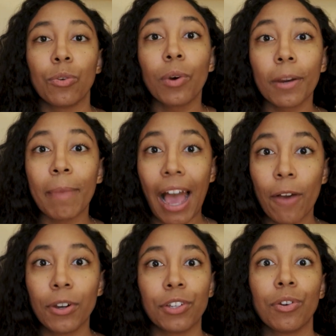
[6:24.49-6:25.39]
your
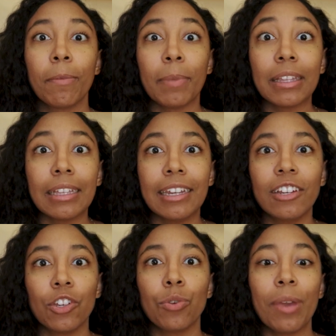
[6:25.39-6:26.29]
power, your
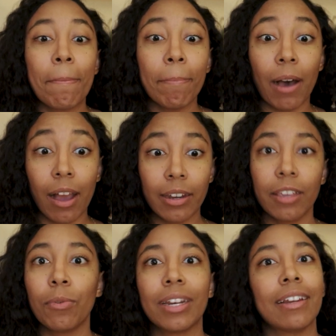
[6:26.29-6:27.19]
ability to
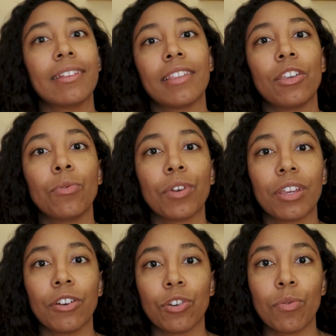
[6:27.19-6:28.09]
embody what it is that you were
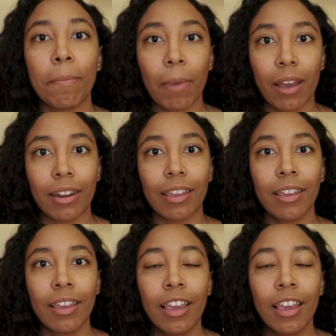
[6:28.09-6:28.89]
here to embody,